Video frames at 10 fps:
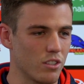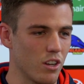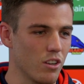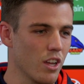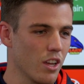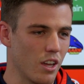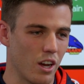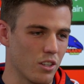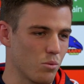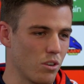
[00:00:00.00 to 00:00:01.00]
So, yeah,
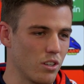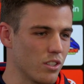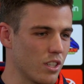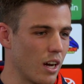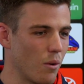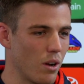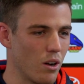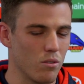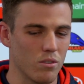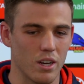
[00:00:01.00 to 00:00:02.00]
I just wanted to start well.